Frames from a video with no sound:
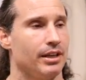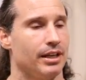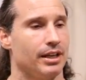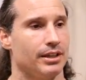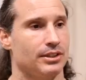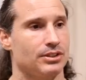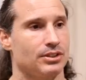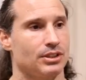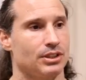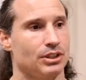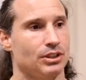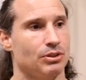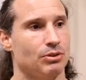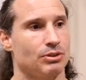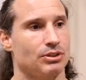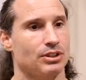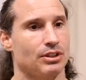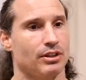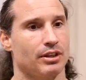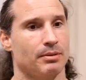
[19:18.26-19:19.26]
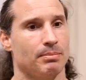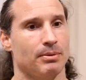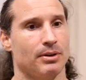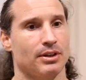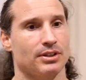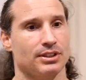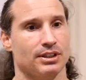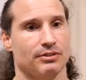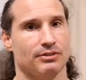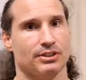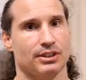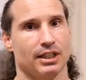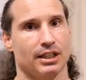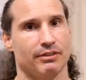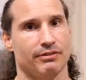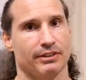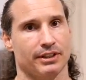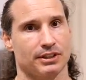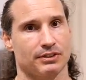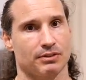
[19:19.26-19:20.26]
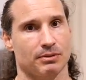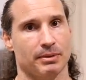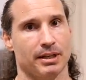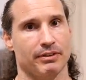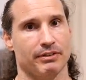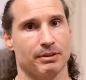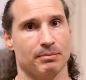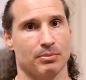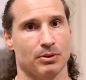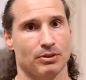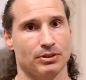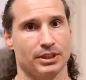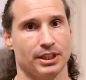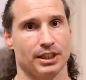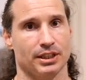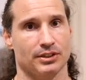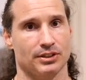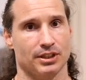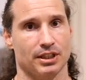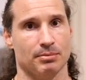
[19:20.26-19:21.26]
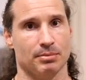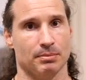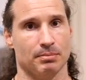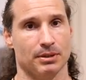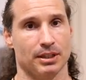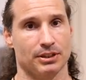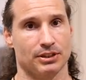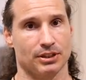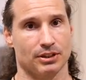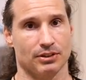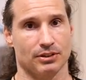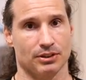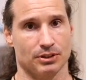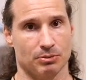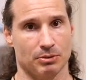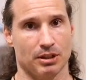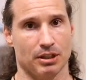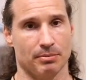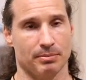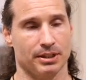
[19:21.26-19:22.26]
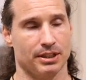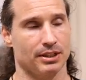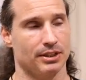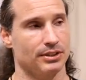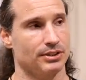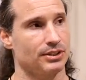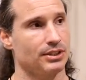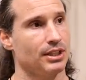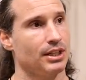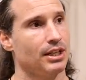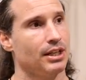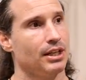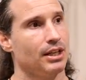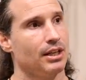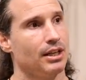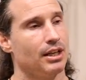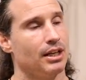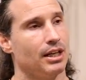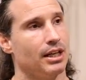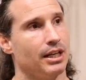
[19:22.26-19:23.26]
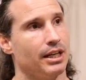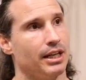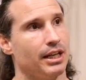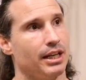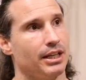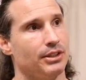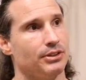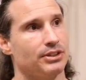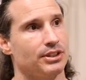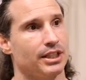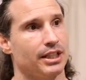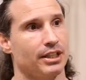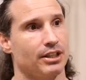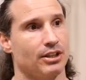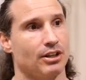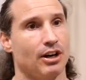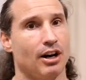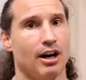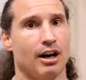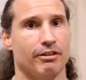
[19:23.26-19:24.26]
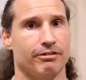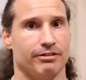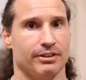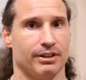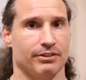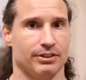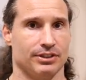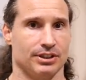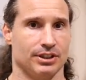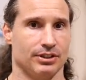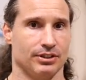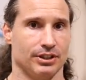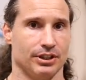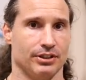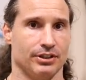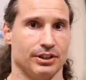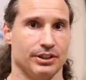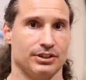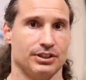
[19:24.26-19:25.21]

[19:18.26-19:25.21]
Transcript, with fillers: And I started to notice a lot of positive side effects from having protein and stable blood sugar as well because I, I used to get a cough every single year.